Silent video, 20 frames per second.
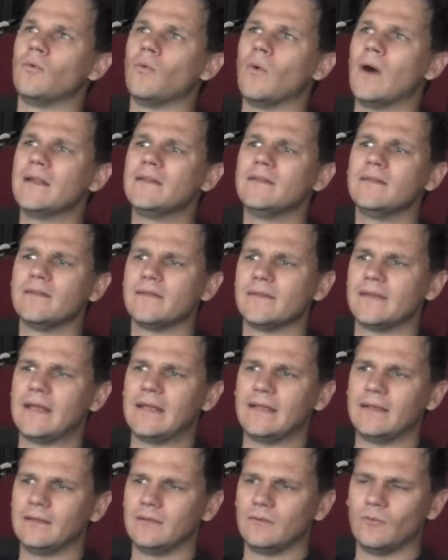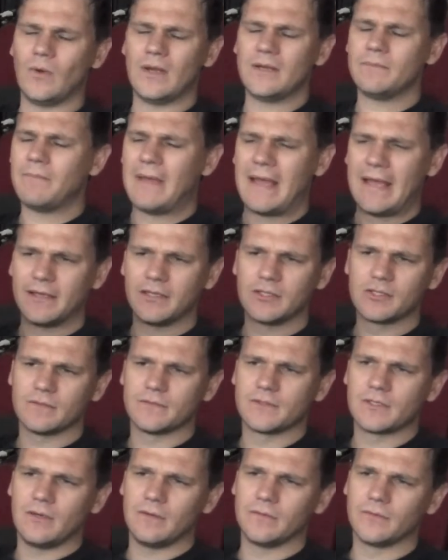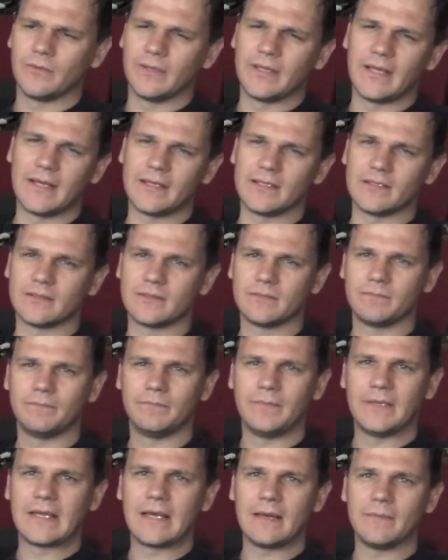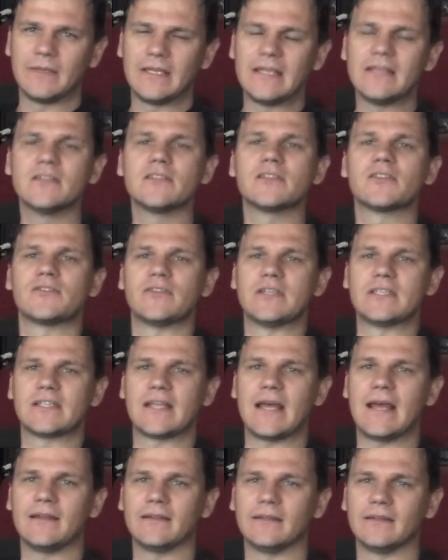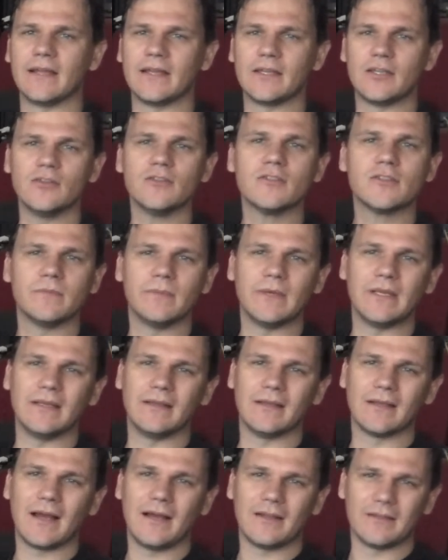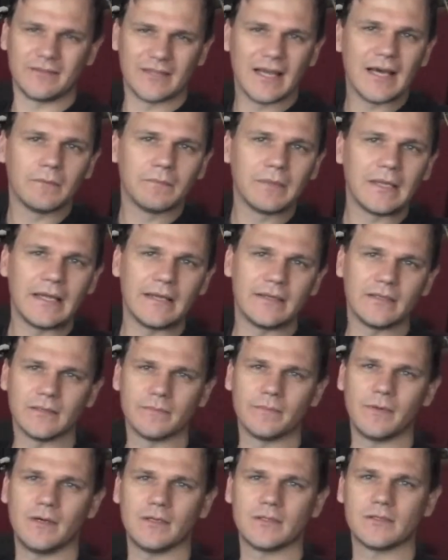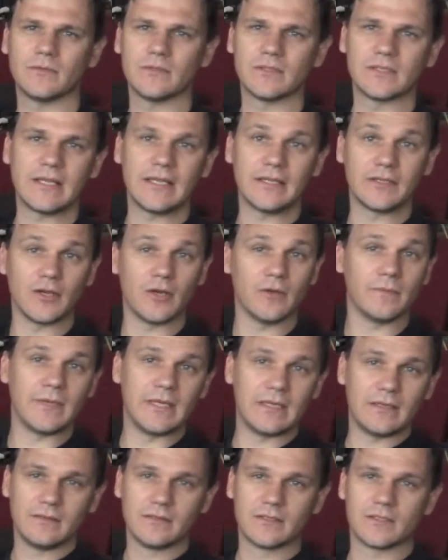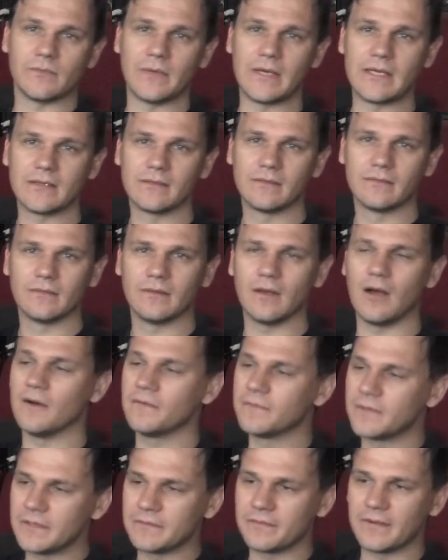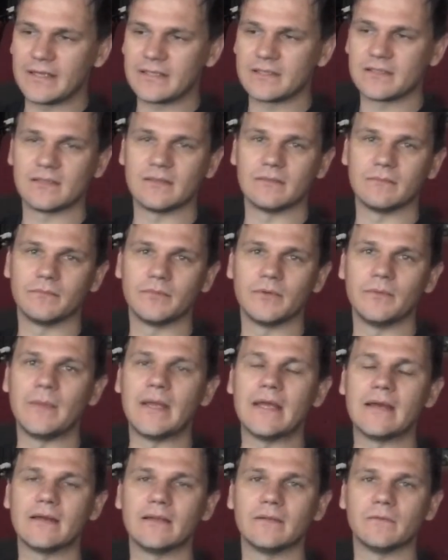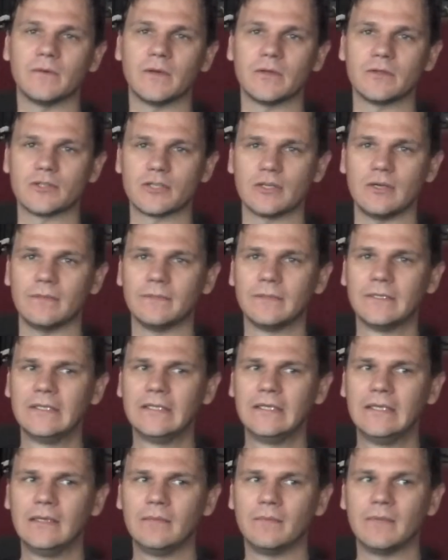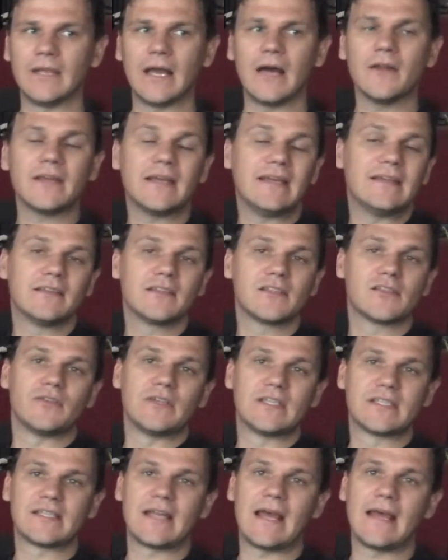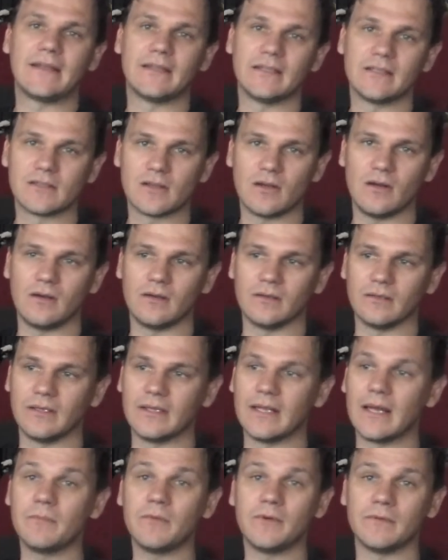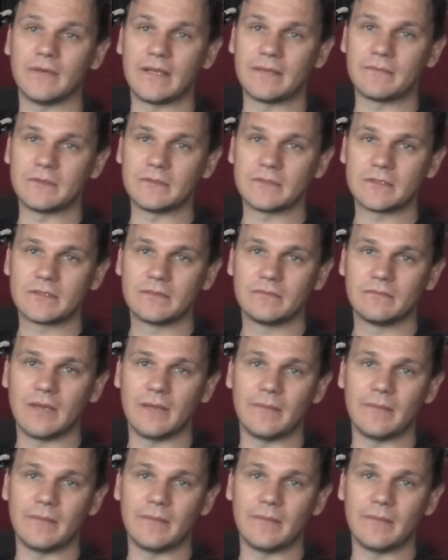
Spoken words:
One package of software that has become an industry standard that used to be kind of downplayed in the past was the Adobe suite, After Effects and Premiere and Photoshop. But now they're industry standards on a number of levels.